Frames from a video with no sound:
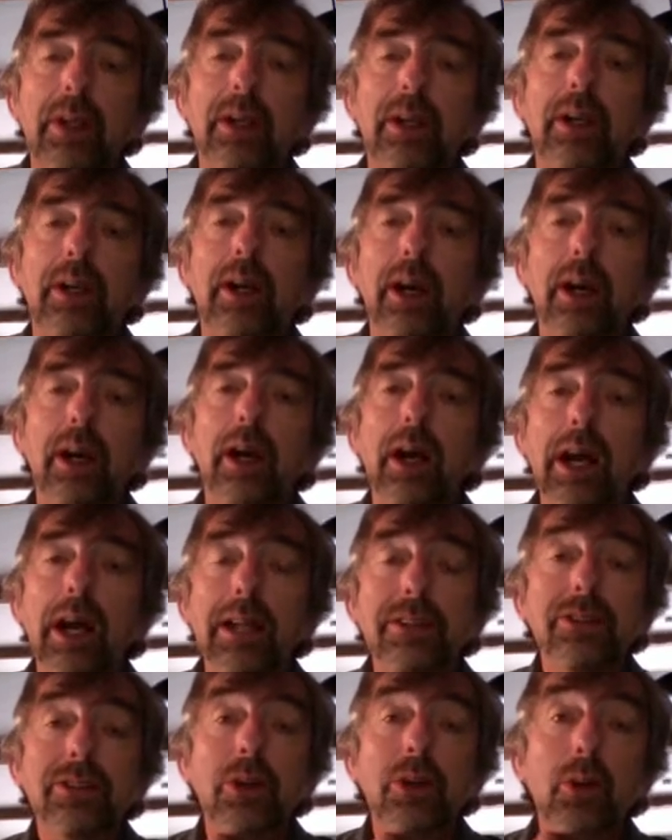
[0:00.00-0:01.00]

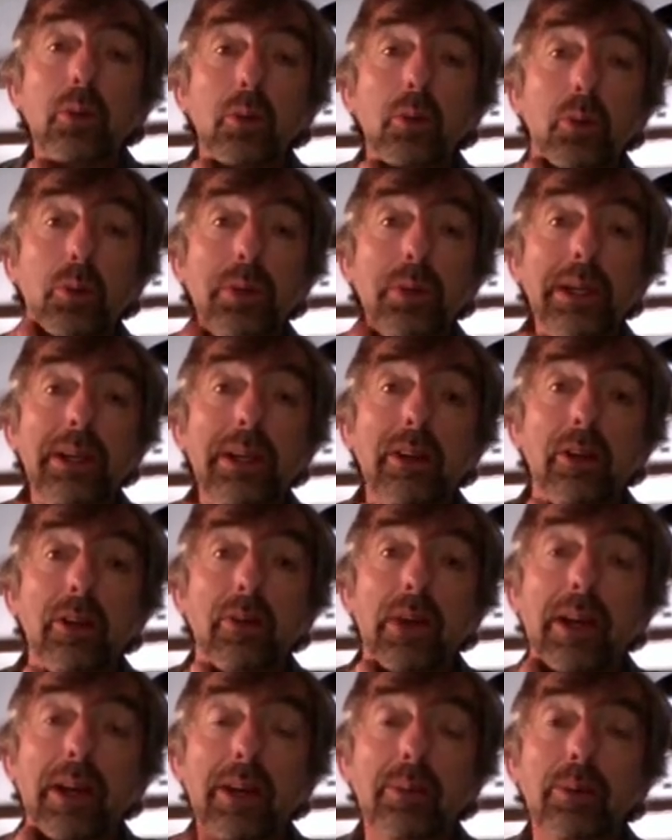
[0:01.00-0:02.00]
and so would be
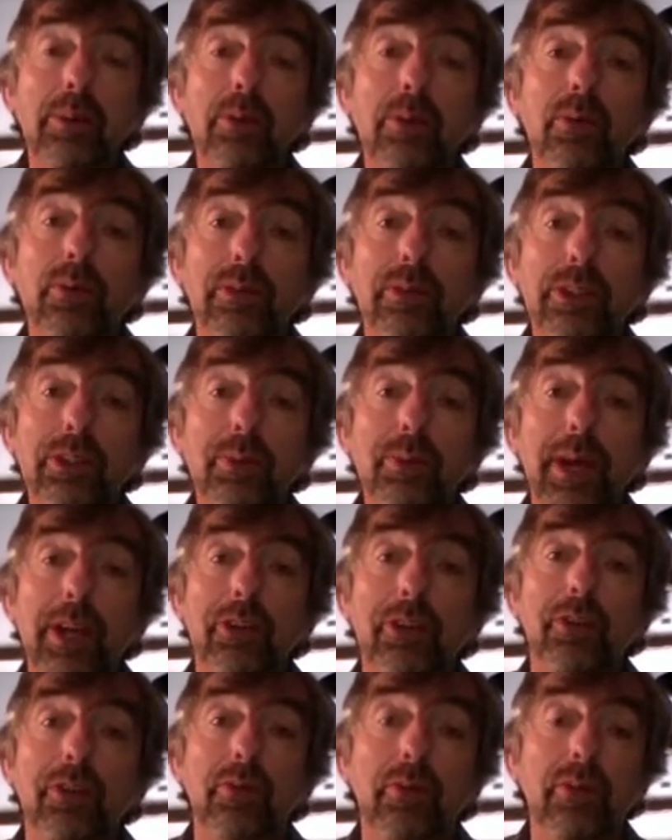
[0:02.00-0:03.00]
available for
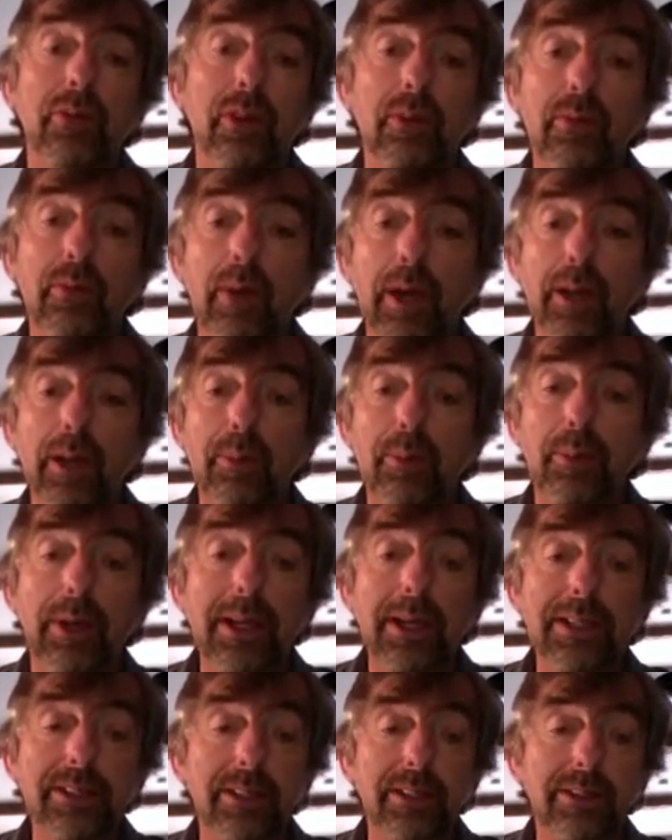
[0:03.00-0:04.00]
inspection by the
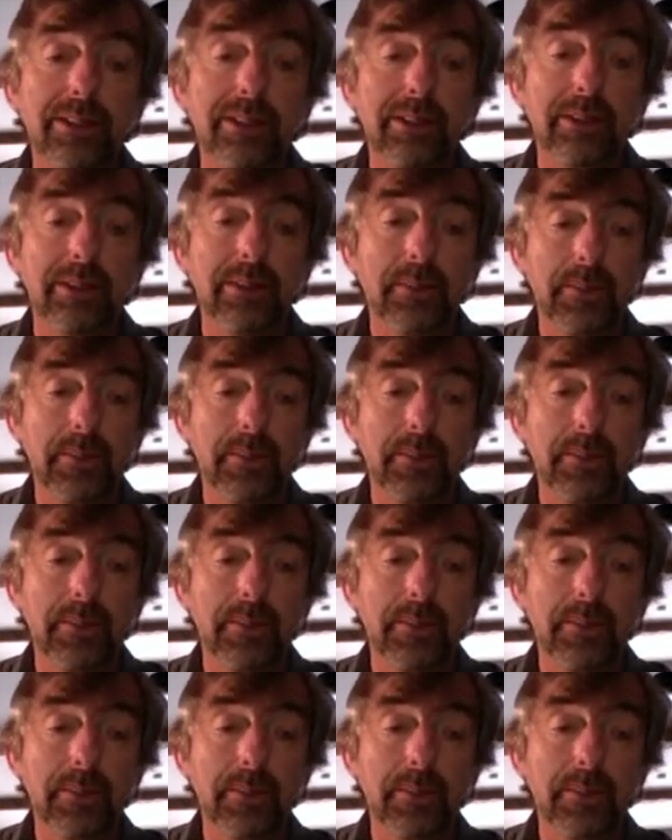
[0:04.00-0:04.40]
police and so on.